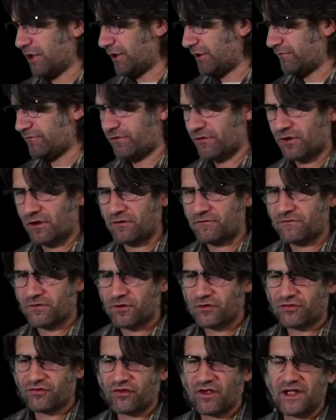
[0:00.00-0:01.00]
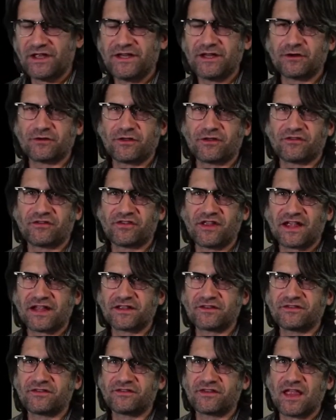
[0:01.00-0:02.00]
for our first slide here the
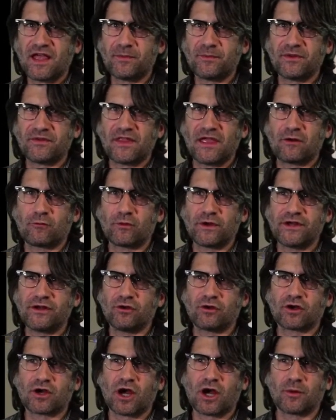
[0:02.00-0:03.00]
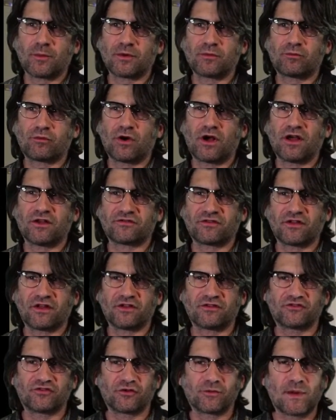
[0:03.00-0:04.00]
second step in that radiocarbon process.
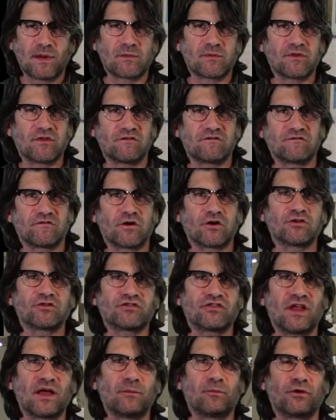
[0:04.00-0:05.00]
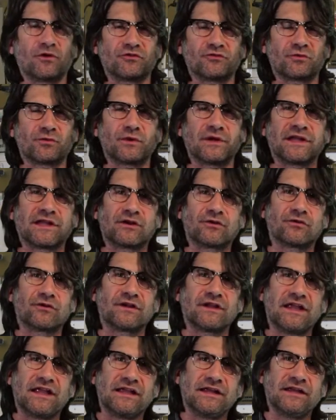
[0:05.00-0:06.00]
Do you remember the first step was
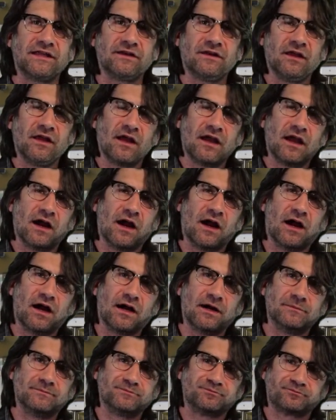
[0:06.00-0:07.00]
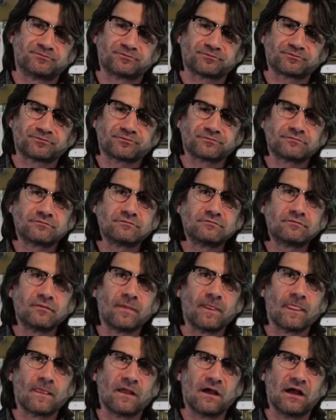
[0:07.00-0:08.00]
recreated carbon
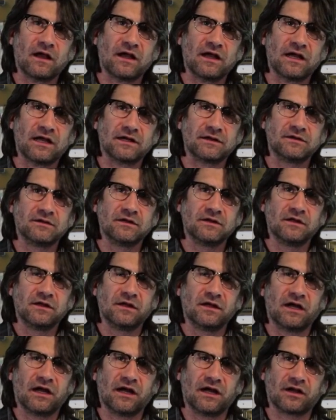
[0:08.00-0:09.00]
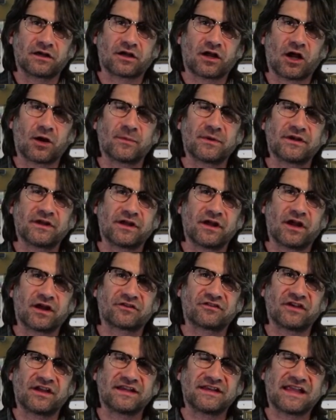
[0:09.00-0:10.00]

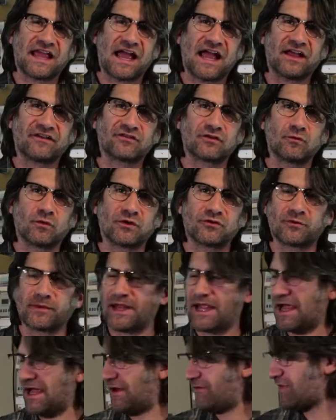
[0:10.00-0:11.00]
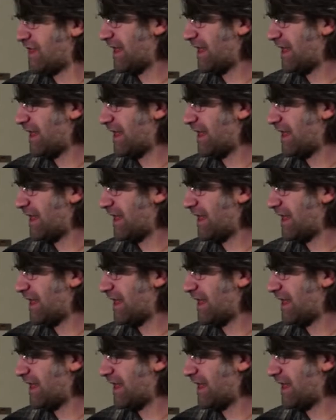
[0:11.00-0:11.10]
dioxide gas, and once we have that